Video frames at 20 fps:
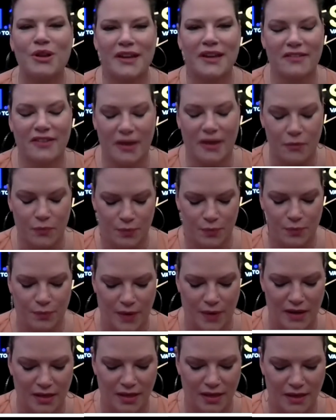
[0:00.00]
earlier that
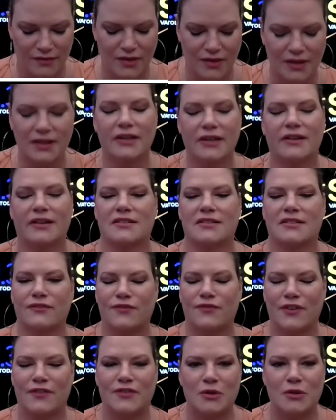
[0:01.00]
I love the lyrics in
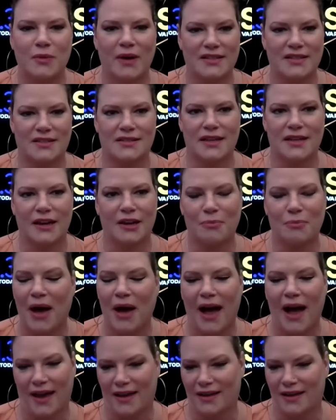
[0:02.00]
50 Ways to Say
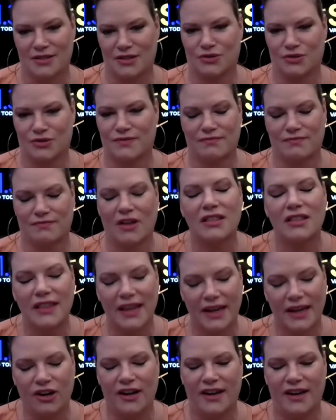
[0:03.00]
Goodbye because they're
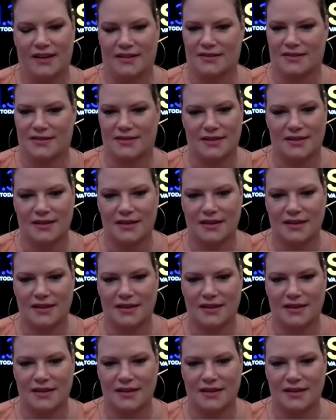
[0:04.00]
hilarious.